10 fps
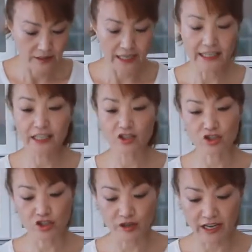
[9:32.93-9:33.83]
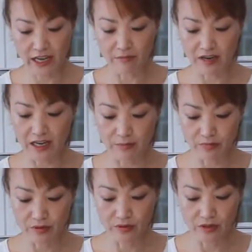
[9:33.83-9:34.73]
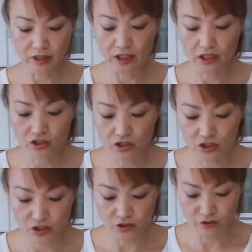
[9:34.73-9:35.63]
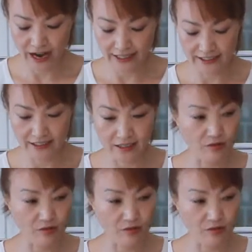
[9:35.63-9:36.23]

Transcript: Each tray I'm gonna put 2 racks here.